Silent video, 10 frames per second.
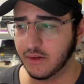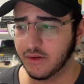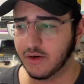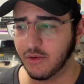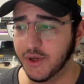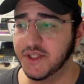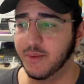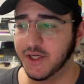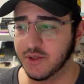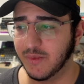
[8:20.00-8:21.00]
crazy
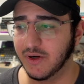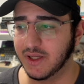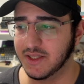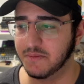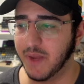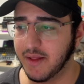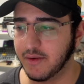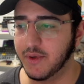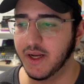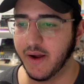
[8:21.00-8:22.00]
benchmark is Math
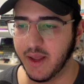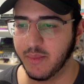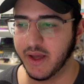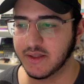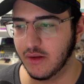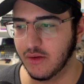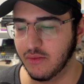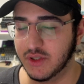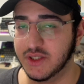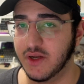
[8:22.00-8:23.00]
Arena Apex,
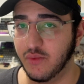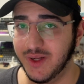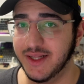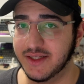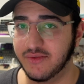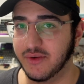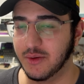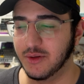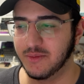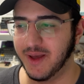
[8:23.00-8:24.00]
which is a really
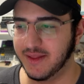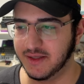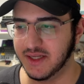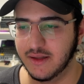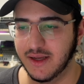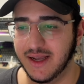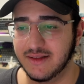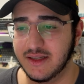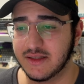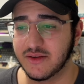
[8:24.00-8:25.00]
difficult math exam, and
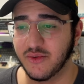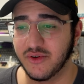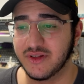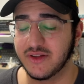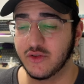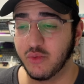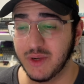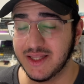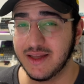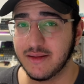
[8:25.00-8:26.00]
it scored
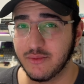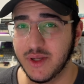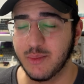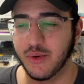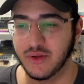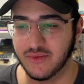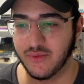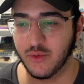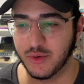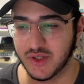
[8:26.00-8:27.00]

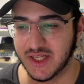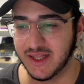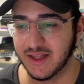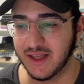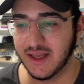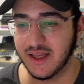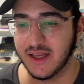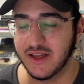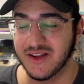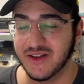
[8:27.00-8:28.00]
23.4%.
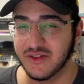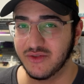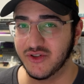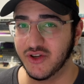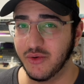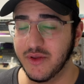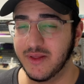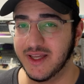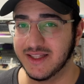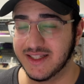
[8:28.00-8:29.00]
To show you
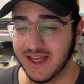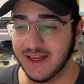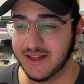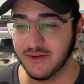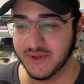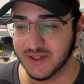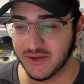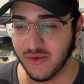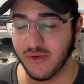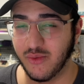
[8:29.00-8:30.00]
the insanity of this
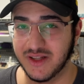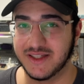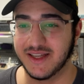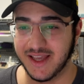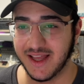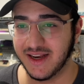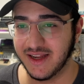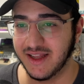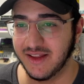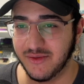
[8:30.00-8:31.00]
score once again,
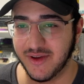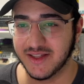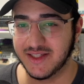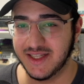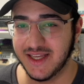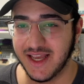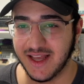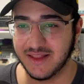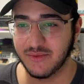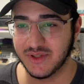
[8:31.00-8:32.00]
you can see
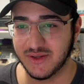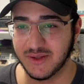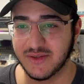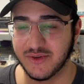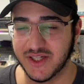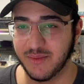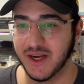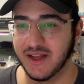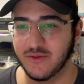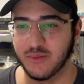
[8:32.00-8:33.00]
at the results for
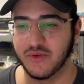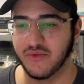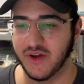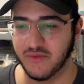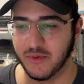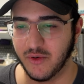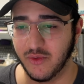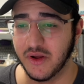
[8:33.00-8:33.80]
Gemini 2.5 Pro,